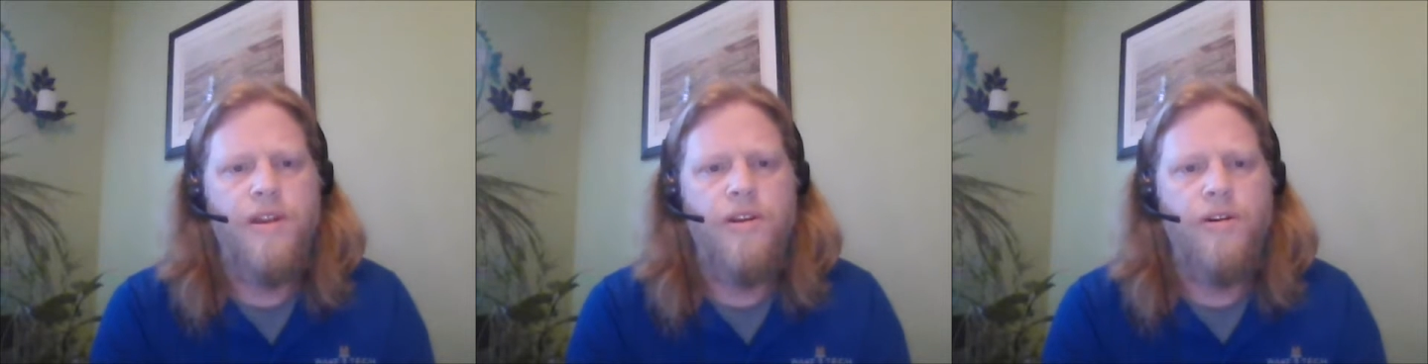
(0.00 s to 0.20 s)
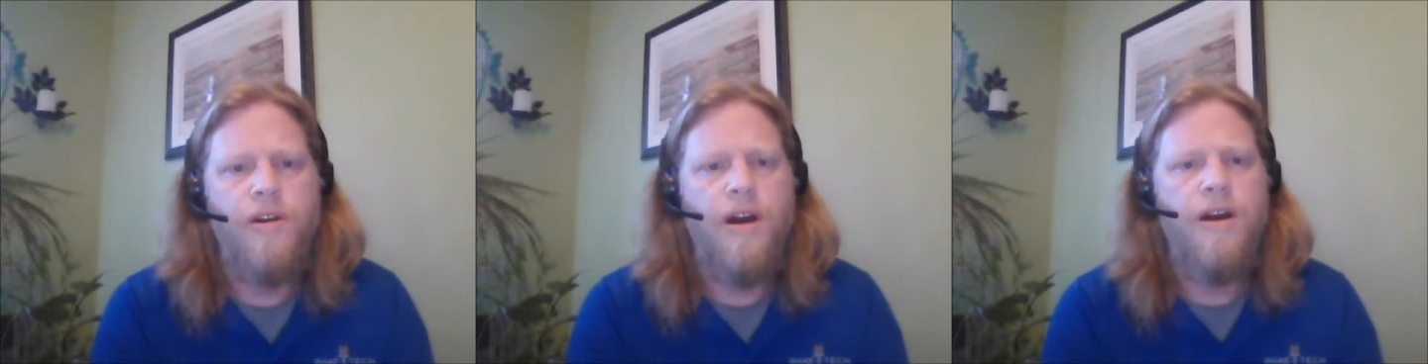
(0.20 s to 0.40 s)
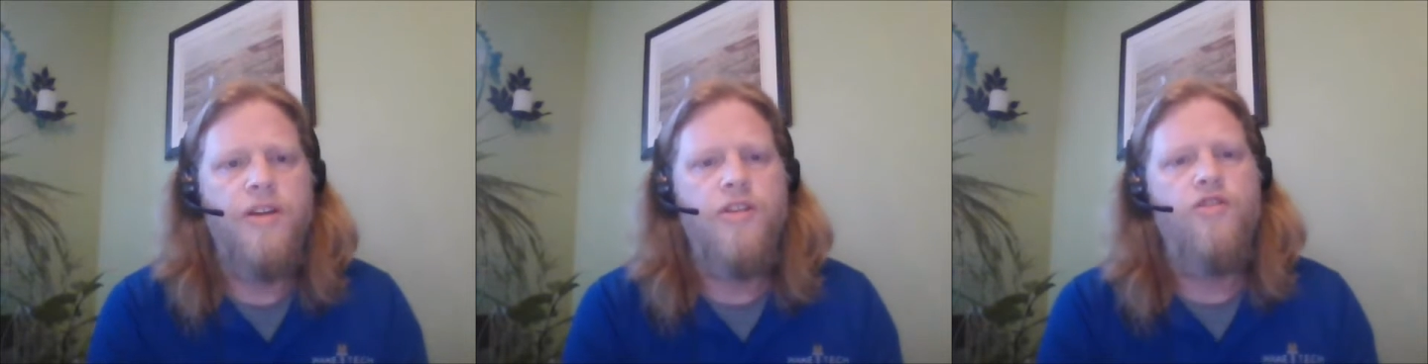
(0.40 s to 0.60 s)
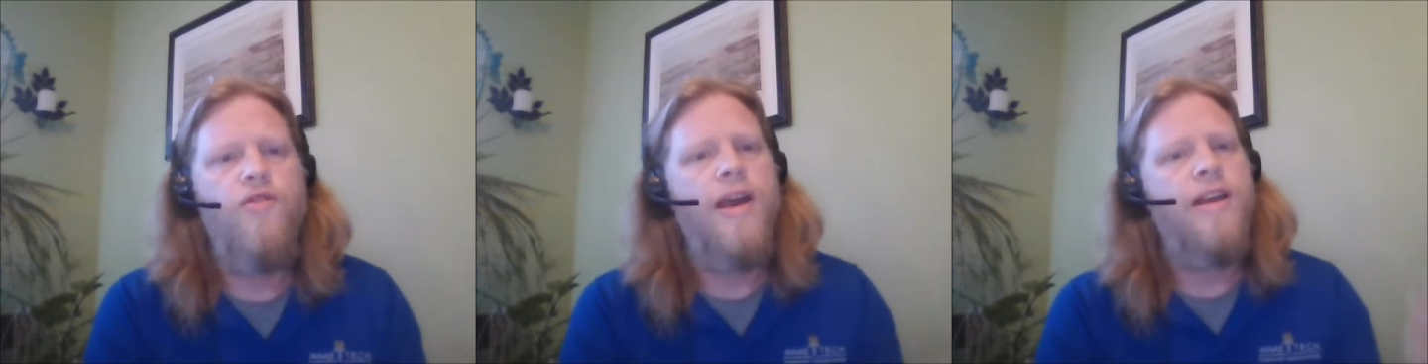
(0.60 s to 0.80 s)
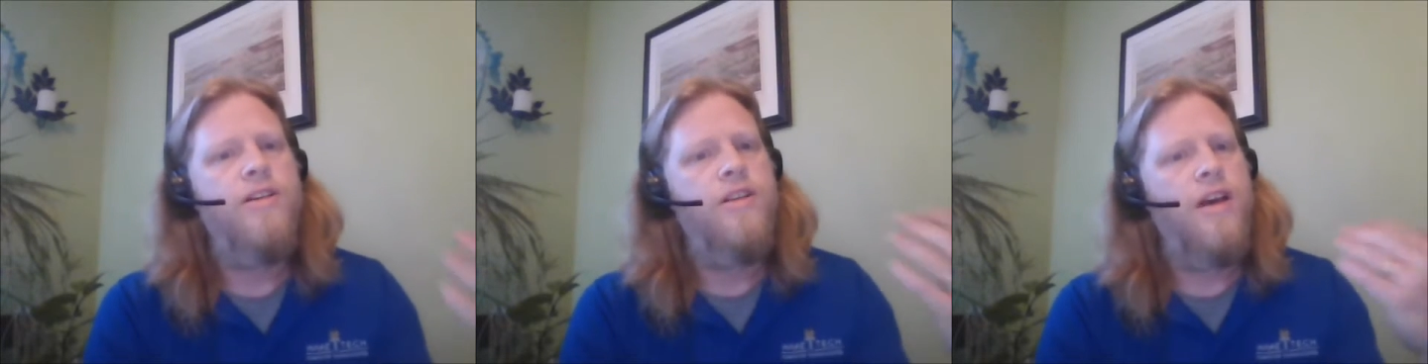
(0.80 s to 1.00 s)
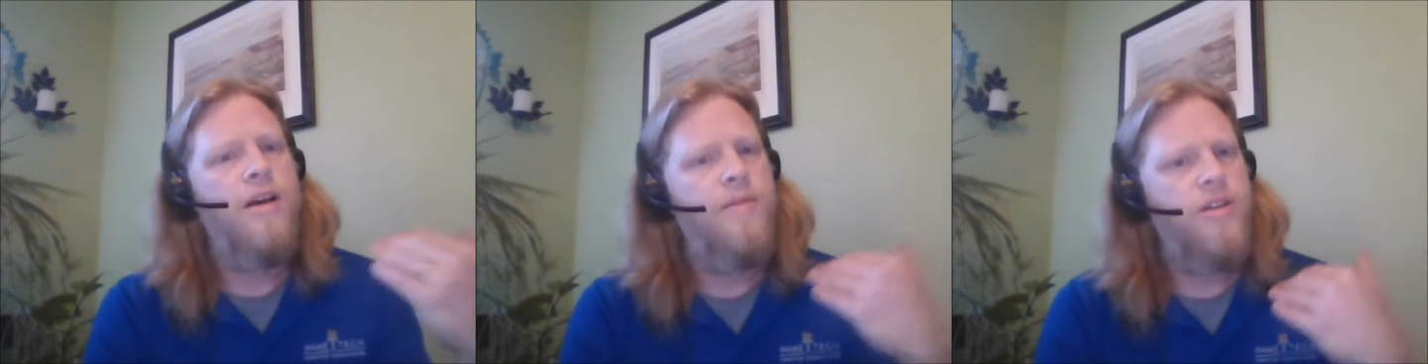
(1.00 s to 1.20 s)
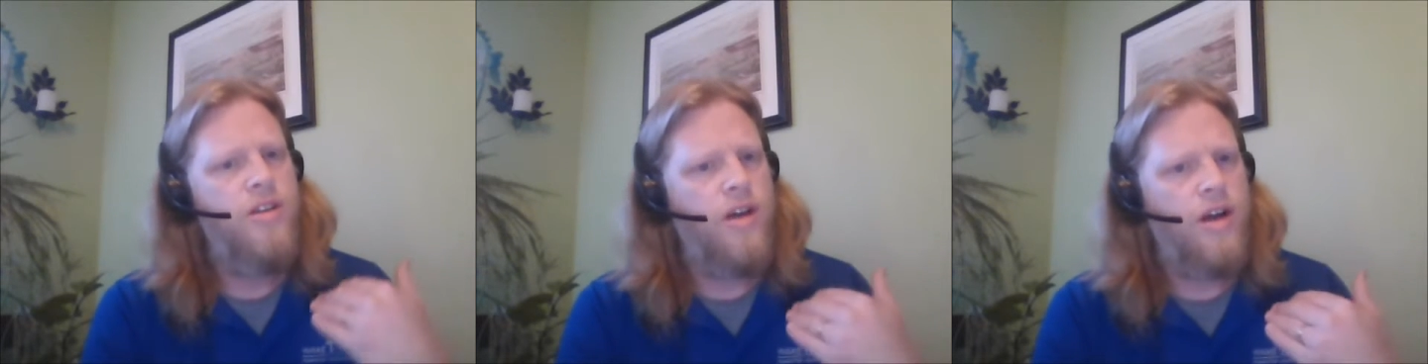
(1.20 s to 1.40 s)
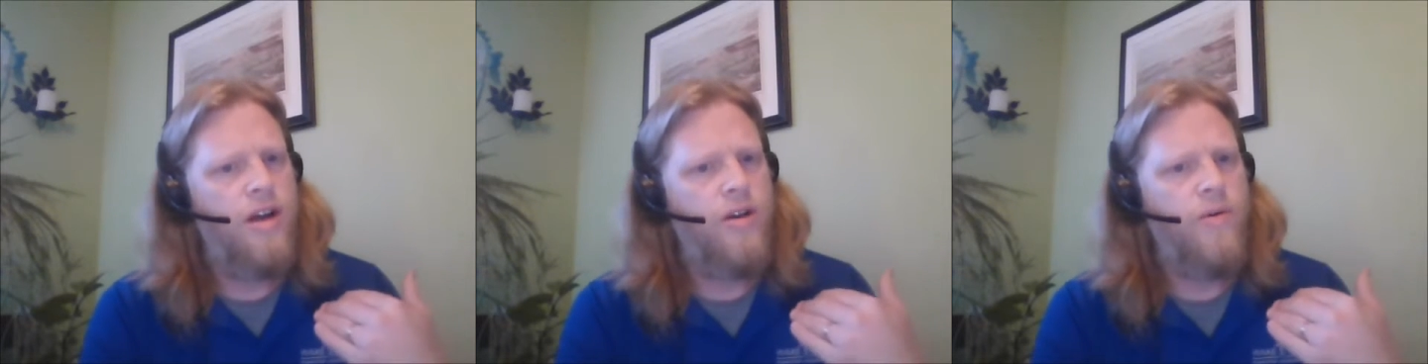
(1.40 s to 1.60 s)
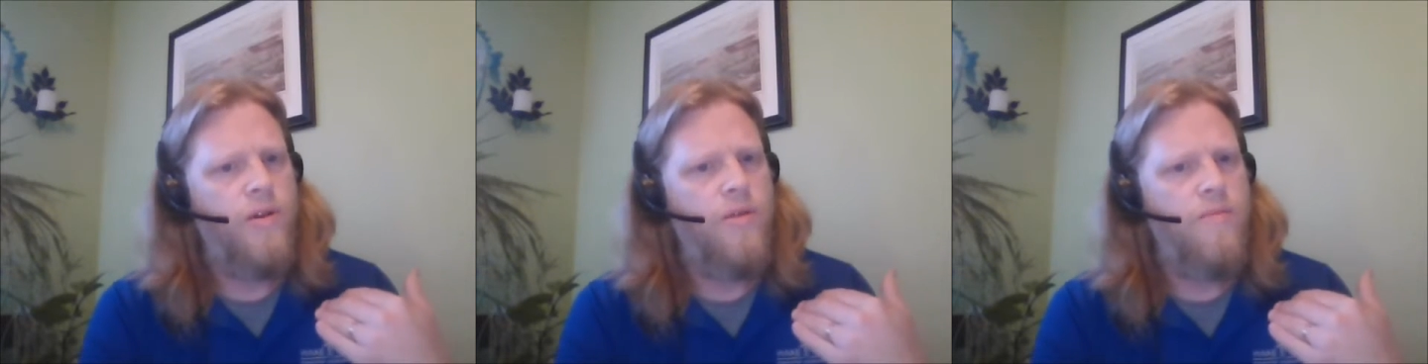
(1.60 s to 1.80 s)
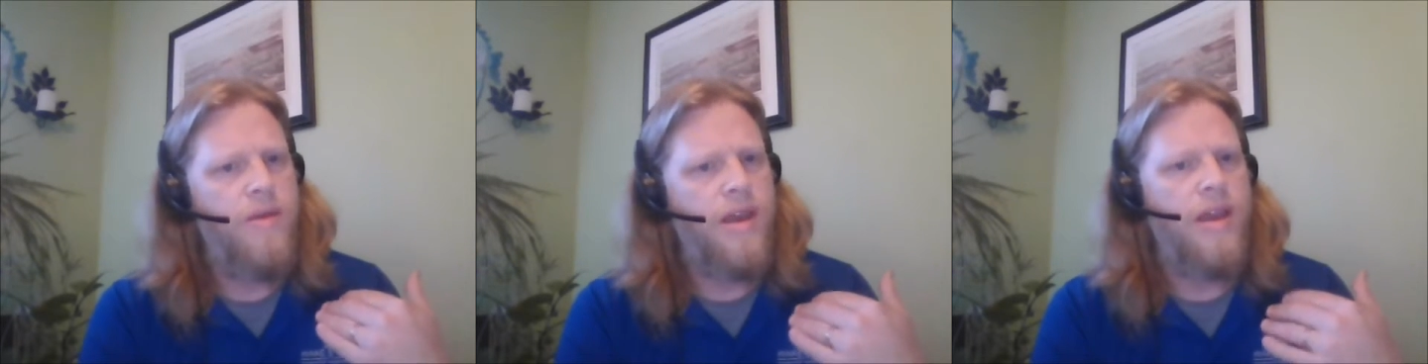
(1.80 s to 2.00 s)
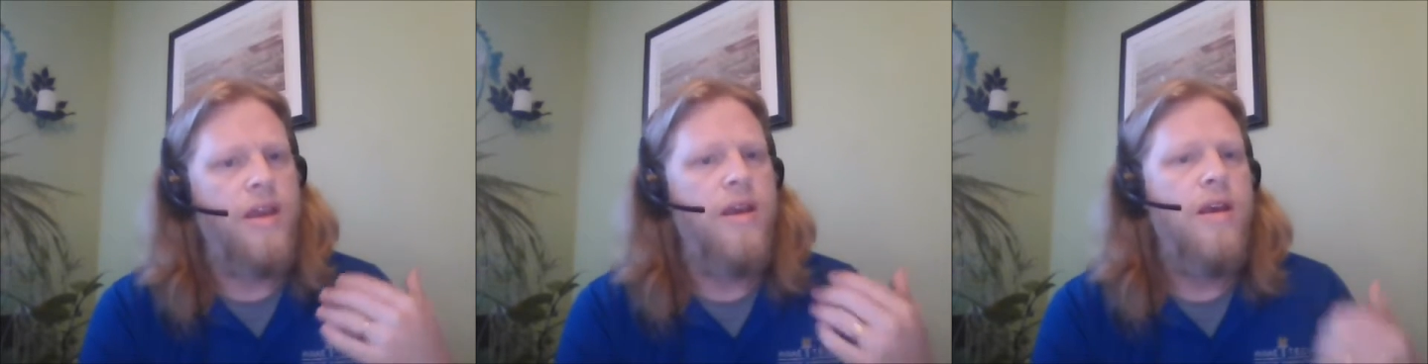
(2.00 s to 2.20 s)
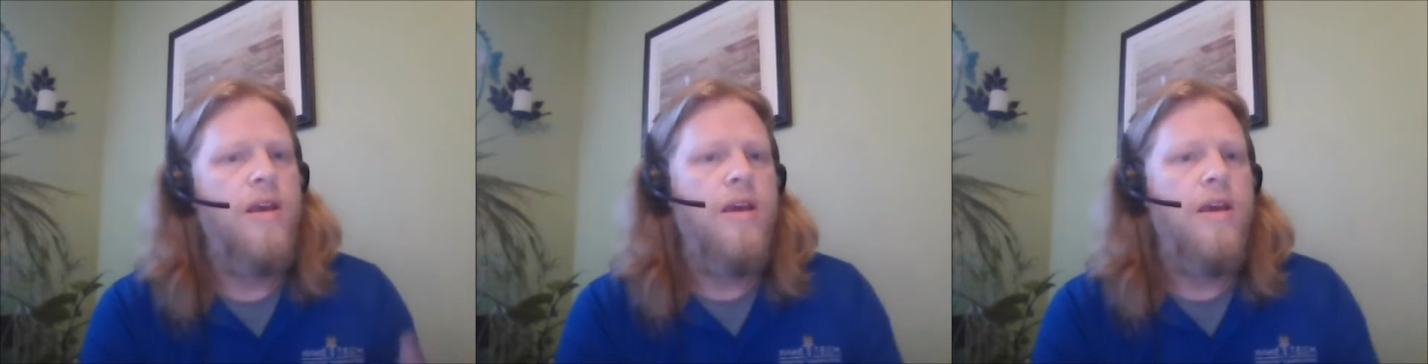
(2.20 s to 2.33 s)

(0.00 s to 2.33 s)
in your contract, come and talk with me.